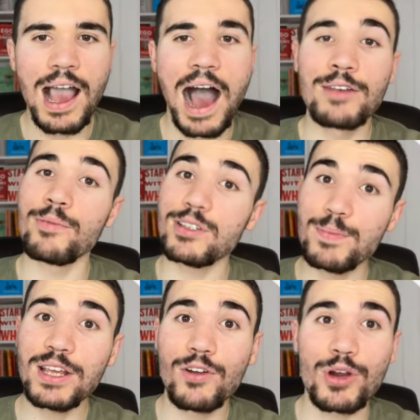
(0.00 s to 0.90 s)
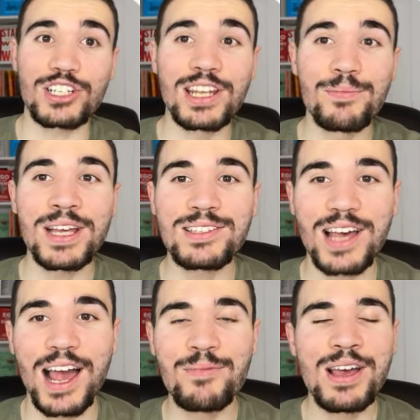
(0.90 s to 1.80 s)
And speaking of which, in the
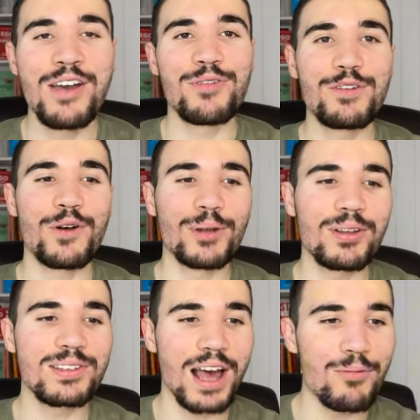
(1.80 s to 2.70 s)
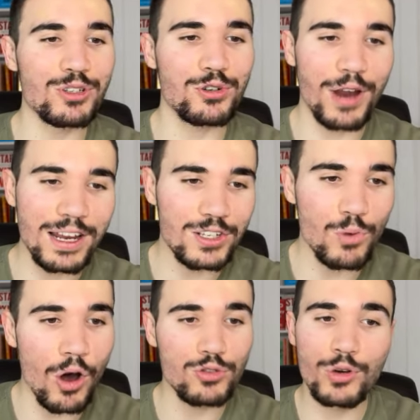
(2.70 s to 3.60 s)
meantime, the thumbnail design was created as
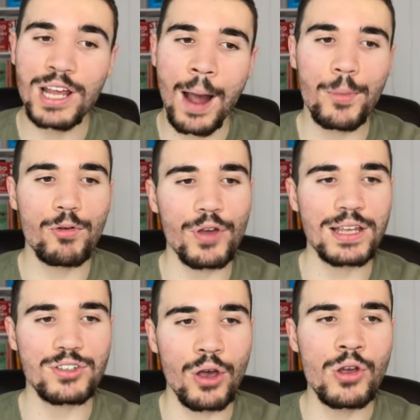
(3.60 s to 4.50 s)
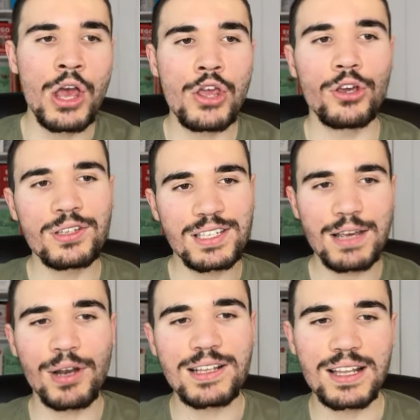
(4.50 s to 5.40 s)
well. I was really happy with it. So you can see
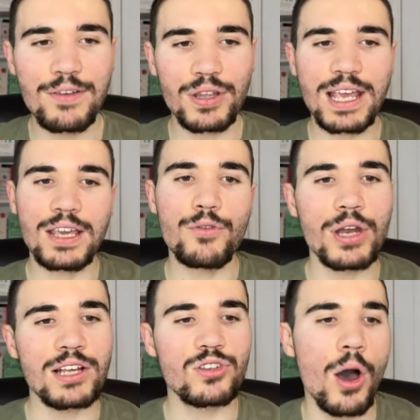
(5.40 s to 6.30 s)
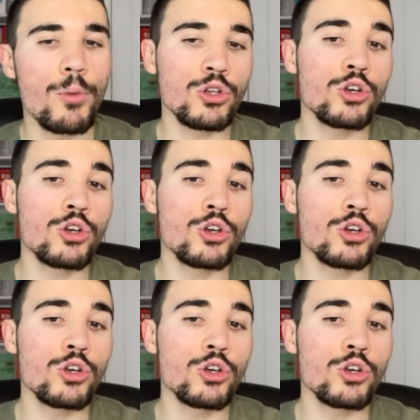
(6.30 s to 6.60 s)
when they deliver, they give you an example and you